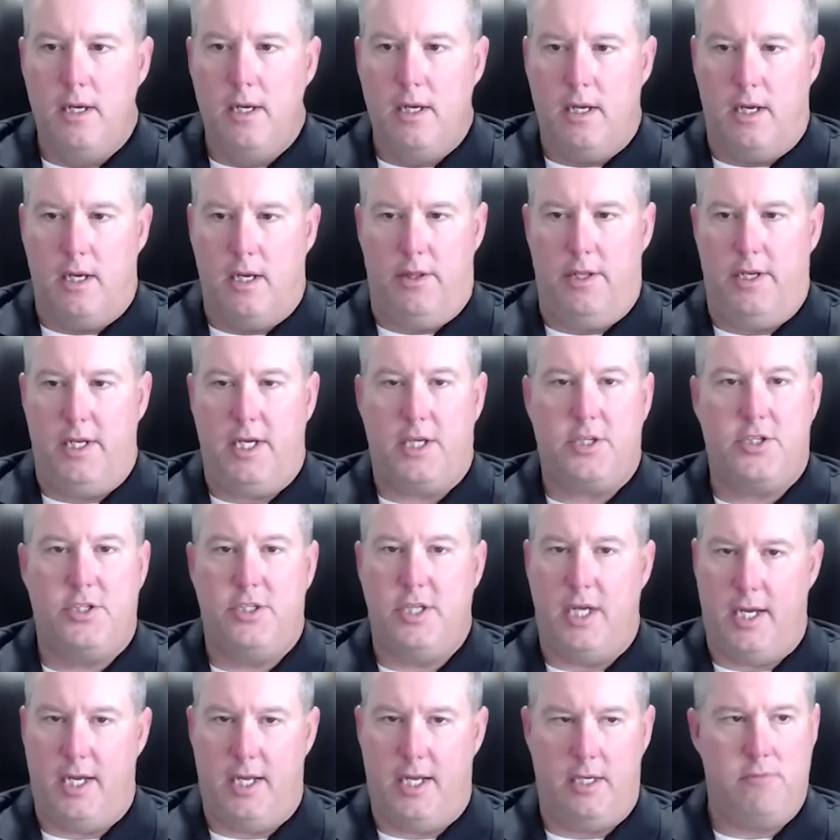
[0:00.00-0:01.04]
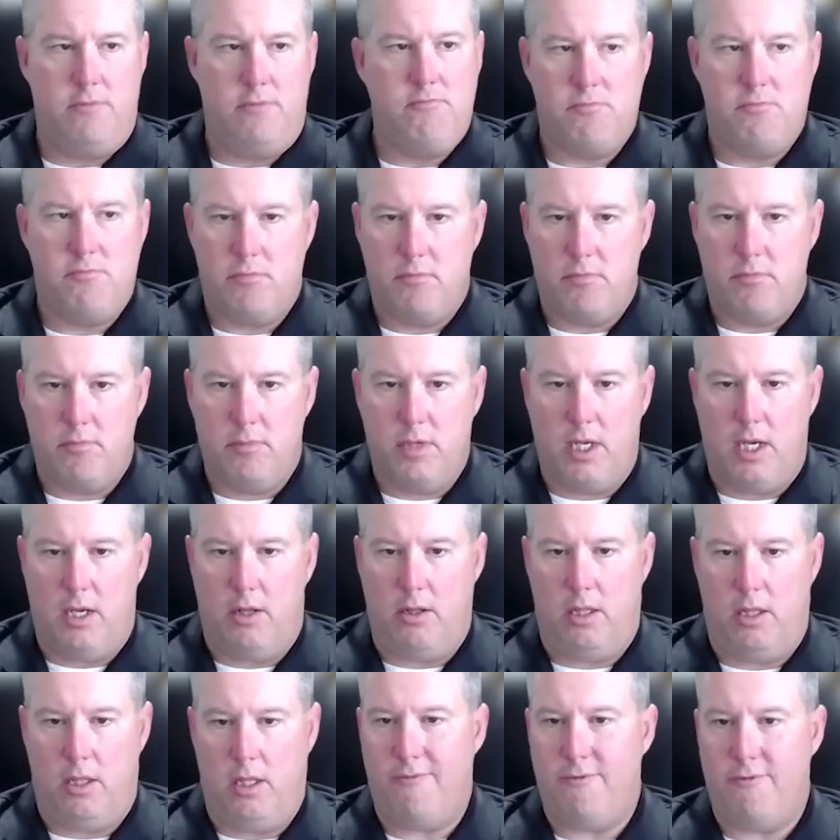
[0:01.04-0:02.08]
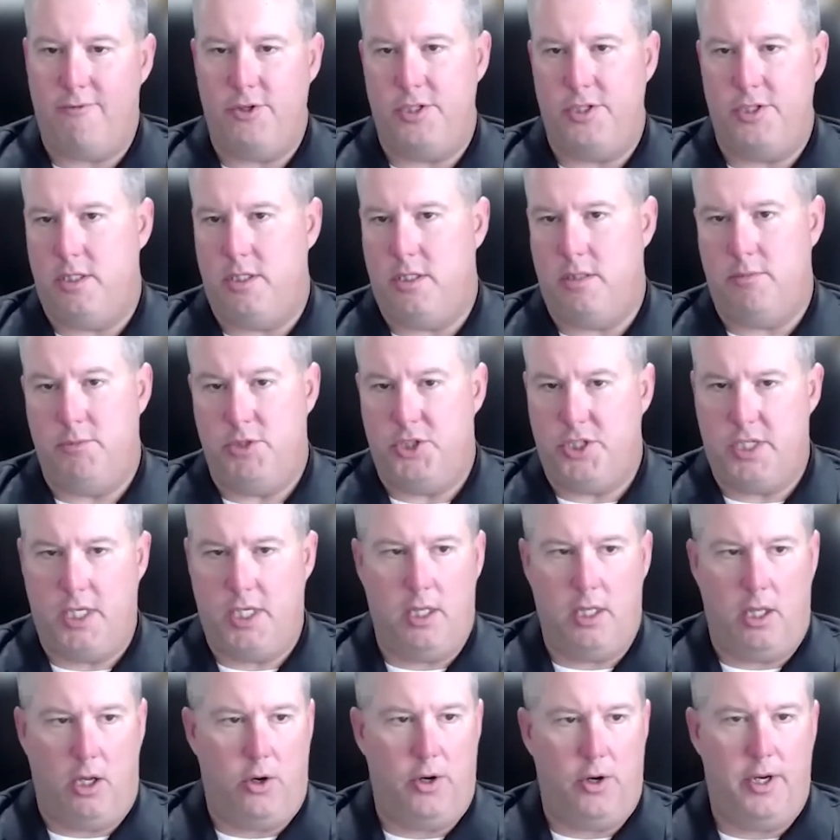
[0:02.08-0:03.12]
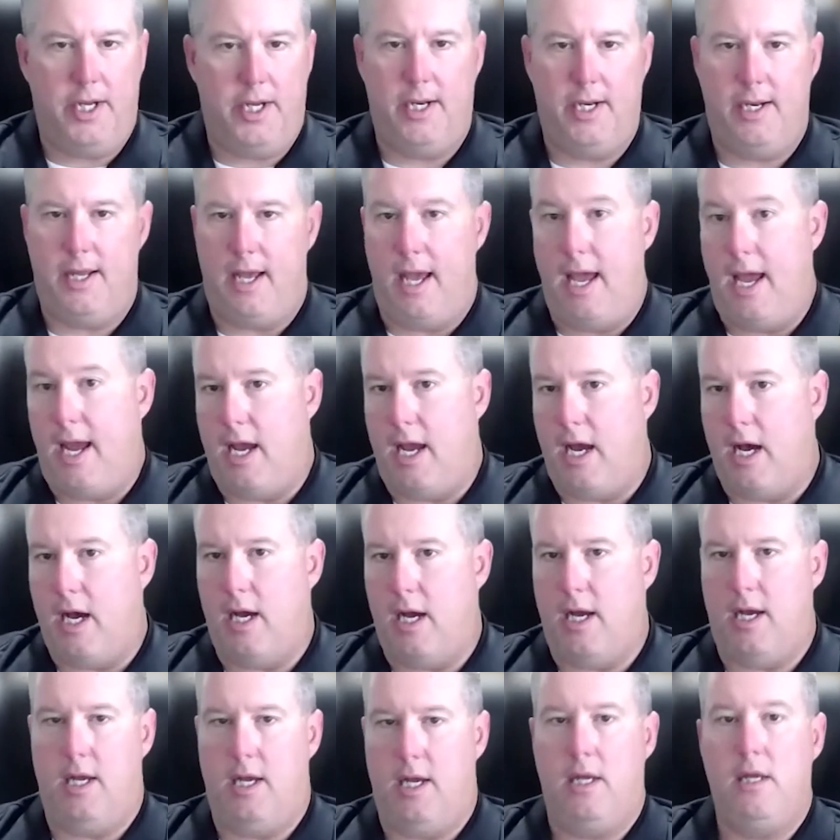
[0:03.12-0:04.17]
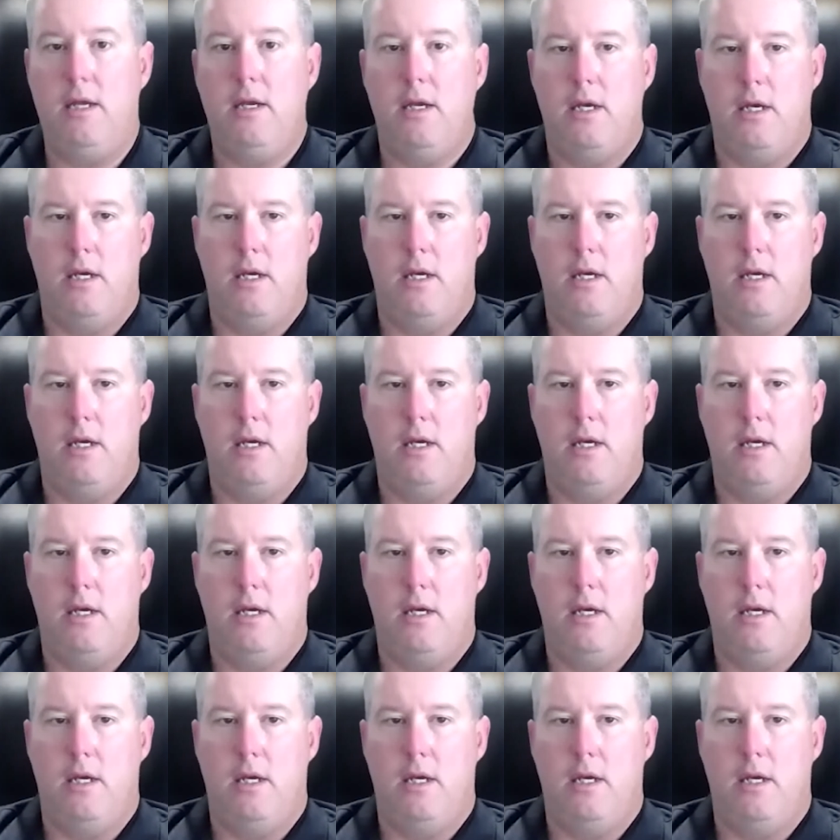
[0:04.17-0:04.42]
The next gen, leverages machine learning, AI,